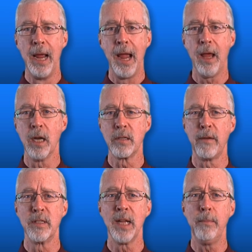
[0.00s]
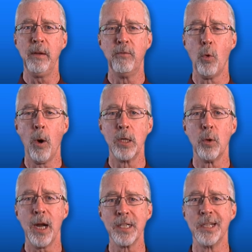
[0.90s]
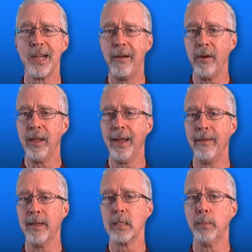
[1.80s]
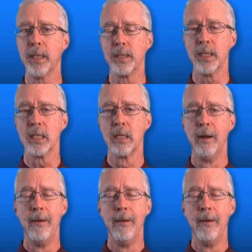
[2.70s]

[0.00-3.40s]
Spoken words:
And as I've said before, trust is everything in this business.